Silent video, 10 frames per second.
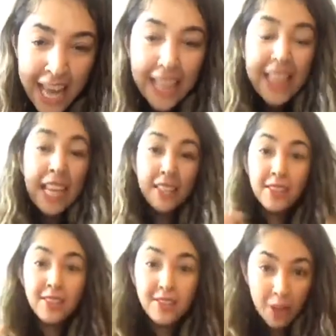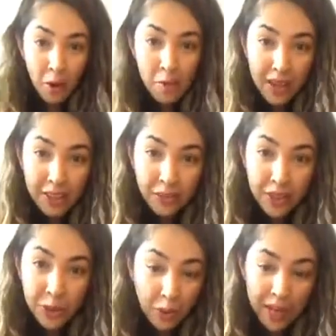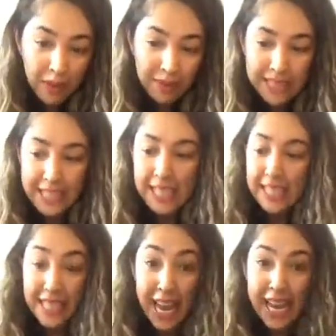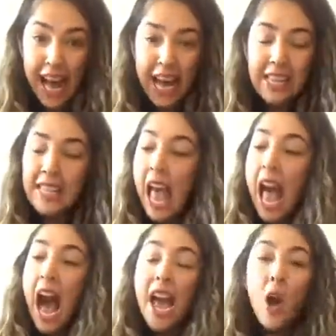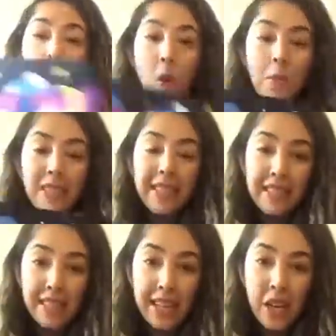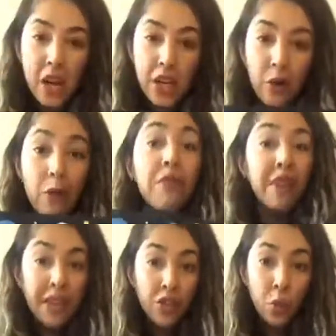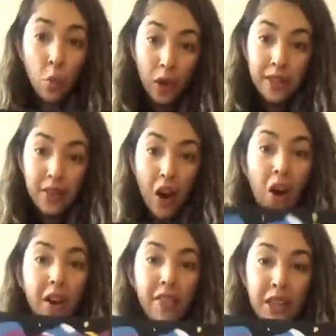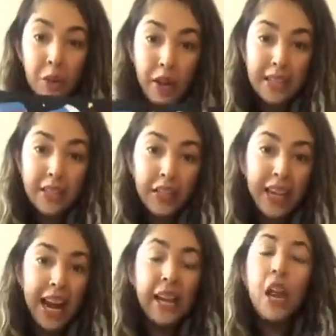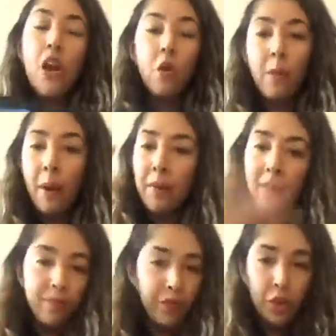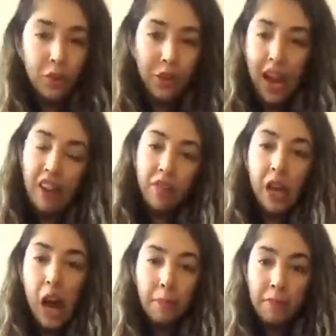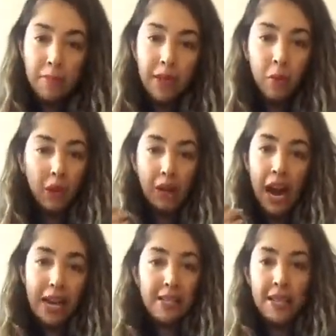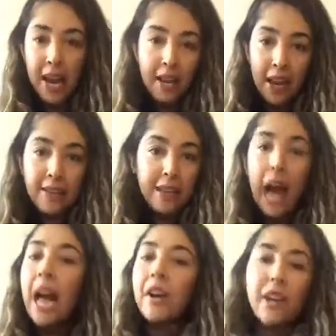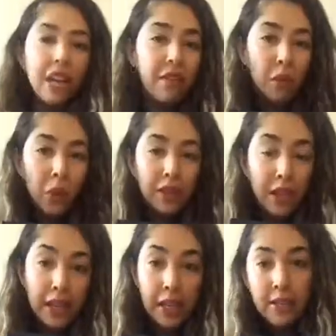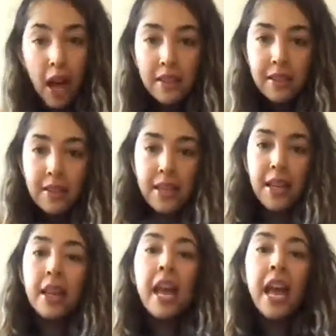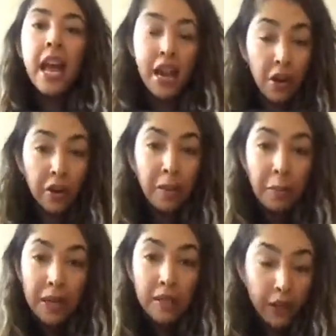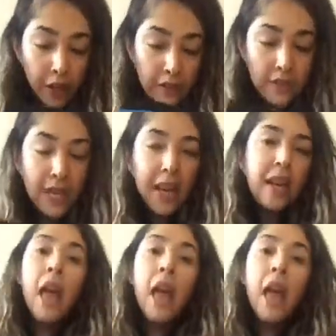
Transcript: Thank you so much for joining me today, guys. I hope to see your finished works of art that you guys create. Remember, you do not have to copy me where I did a night sky or even what Lillian Dodson did in her piece Earthskin.